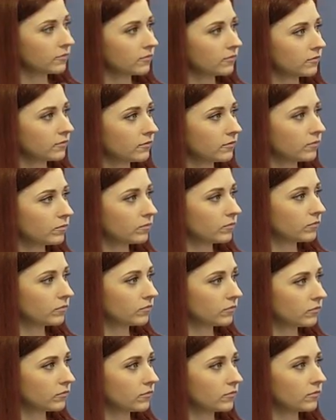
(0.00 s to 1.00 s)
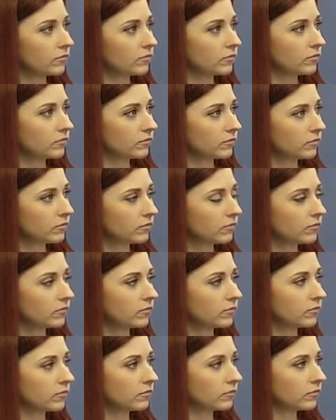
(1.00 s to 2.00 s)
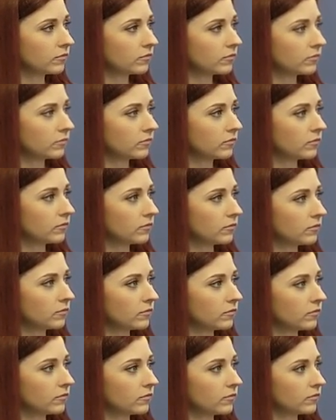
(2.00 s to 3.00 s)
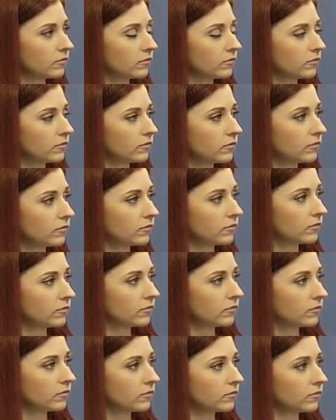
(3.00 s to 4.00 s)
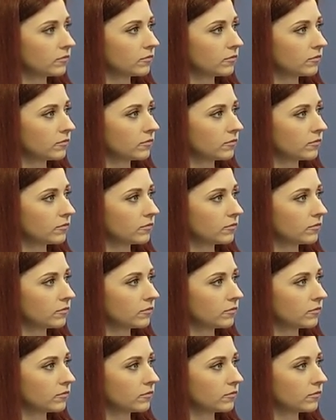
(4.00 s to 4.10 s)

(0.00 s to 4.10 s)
The person shown says nothing.